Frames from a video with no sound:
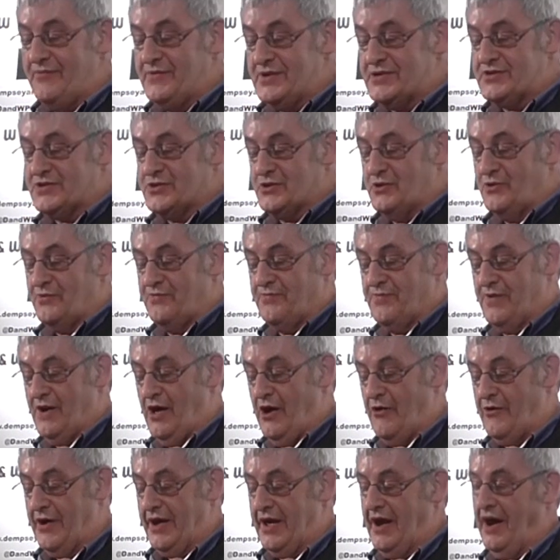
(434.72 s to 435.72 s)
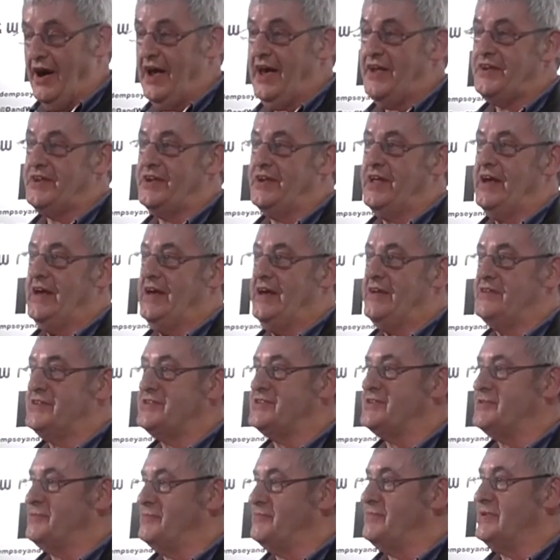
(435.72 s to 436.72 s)
This is called Florrie. I had an aunt,
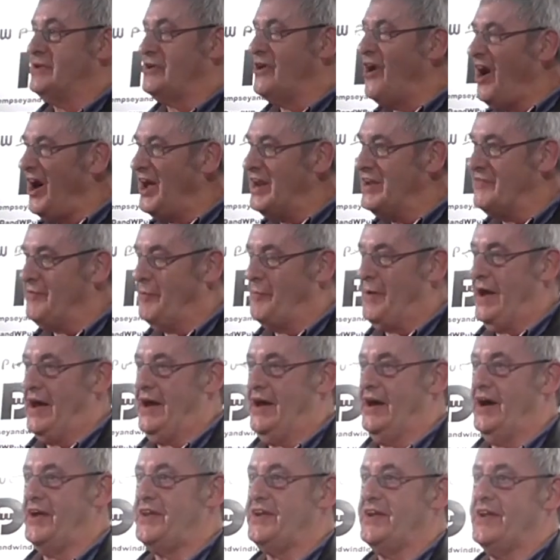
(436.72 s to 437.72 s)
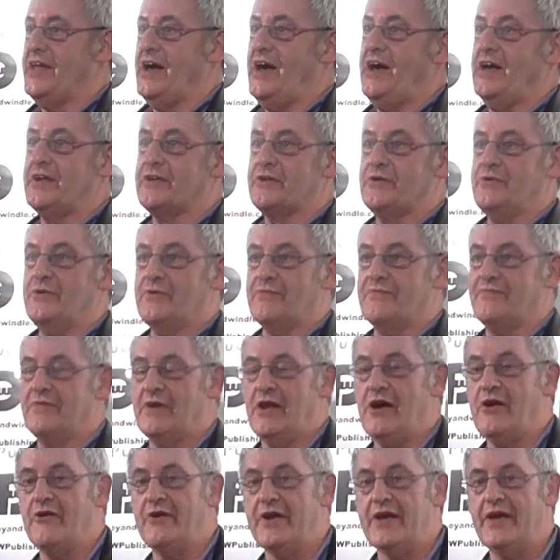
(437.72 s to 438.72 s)
this is kind of about her. I had an aunt called
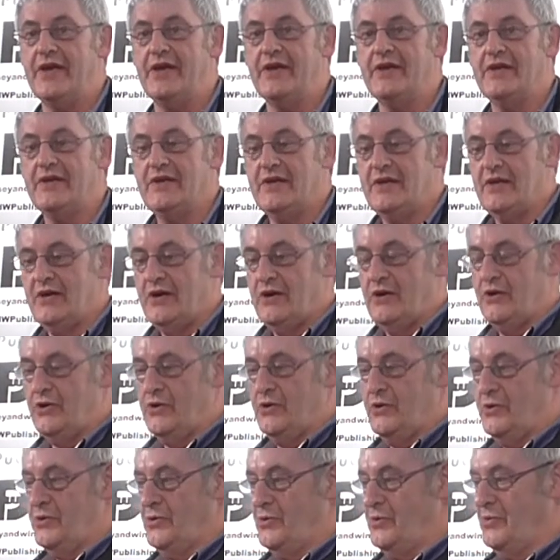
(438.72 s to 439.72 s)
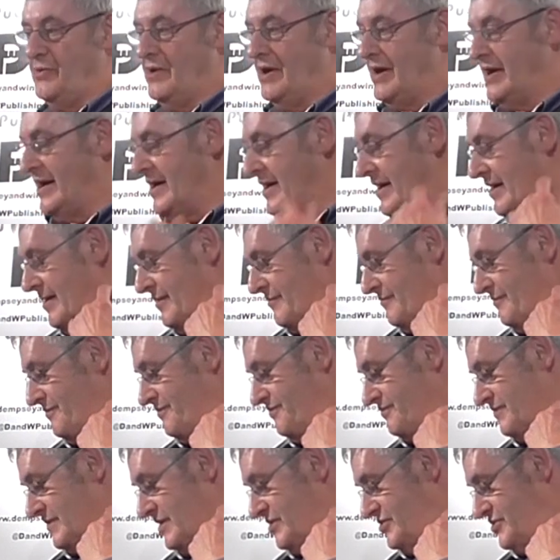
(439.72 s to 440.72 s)
Florrie who,
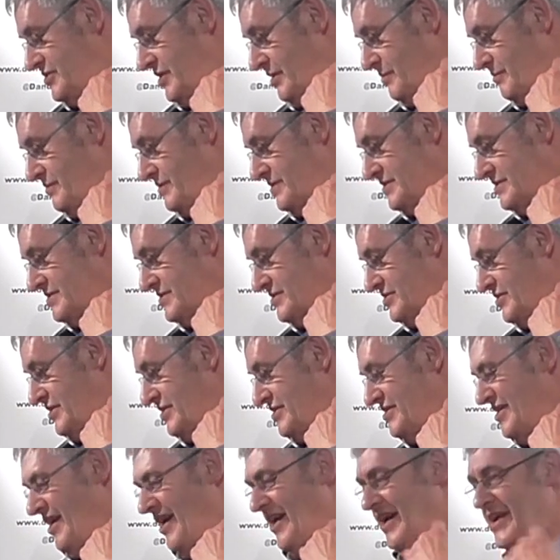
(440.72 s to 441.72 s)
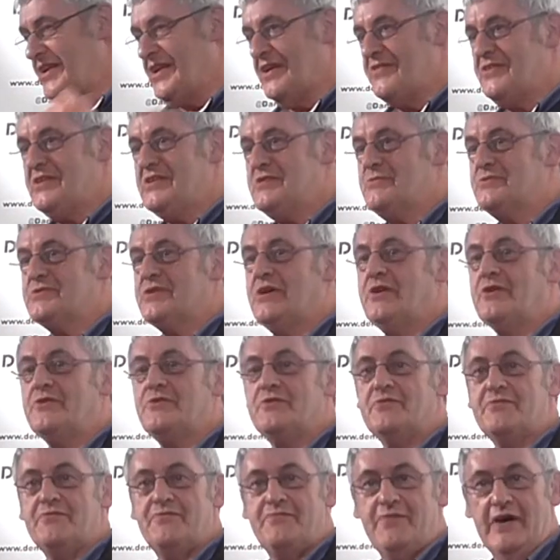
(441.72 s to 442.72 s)
she died, I think she was
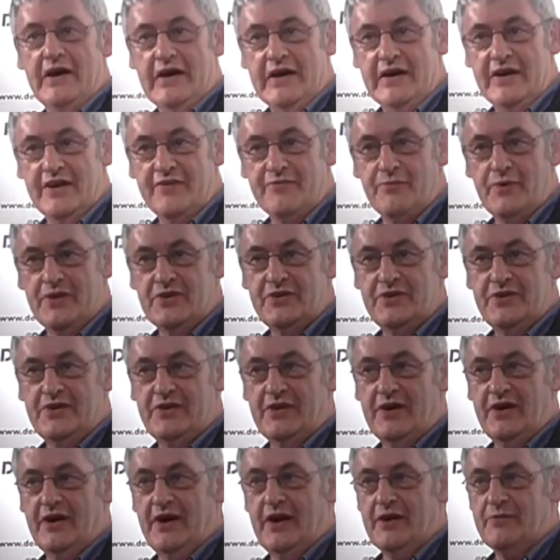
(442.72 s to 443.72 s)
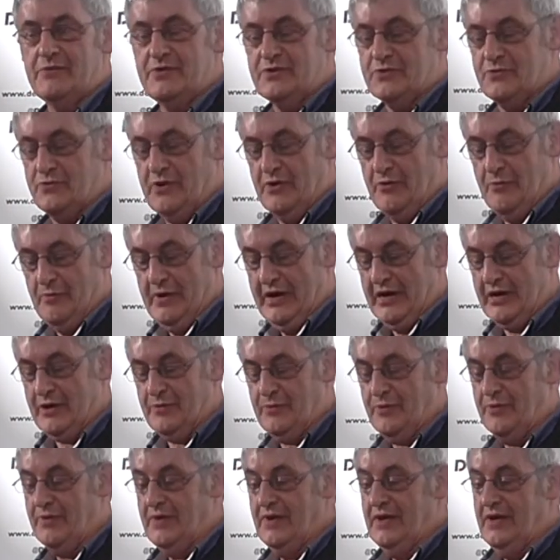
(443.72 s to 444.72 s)
105 when she died. It was quite
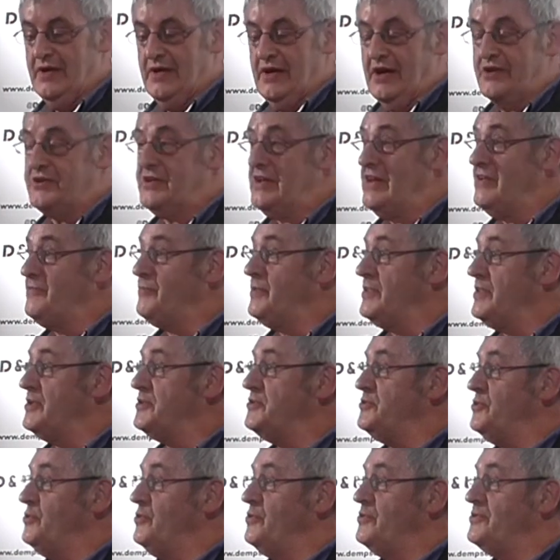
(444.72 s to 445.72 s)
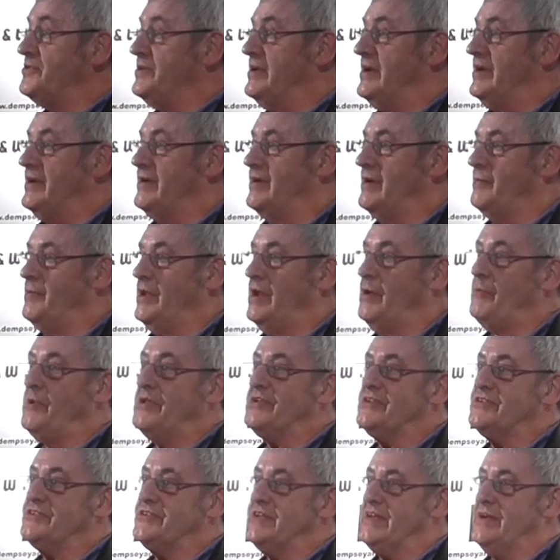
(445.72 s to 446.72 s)
remarkable. And she lived with her daughter. And when I
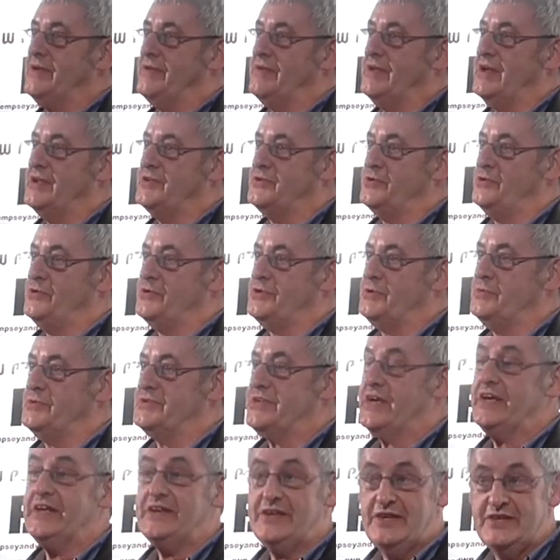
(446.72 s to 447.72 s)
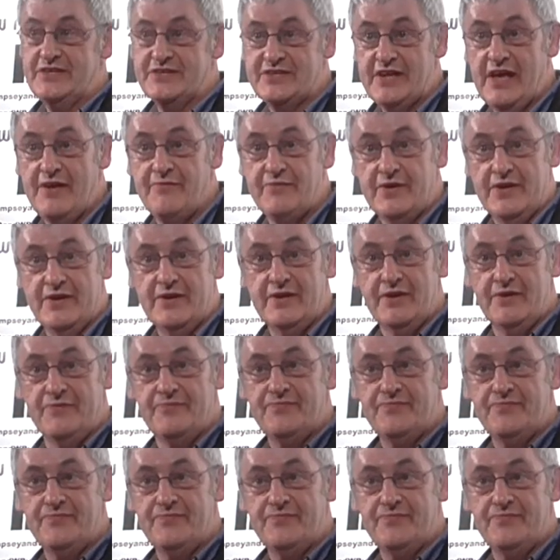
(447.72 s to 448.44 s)
went to see her, her daughter was 87.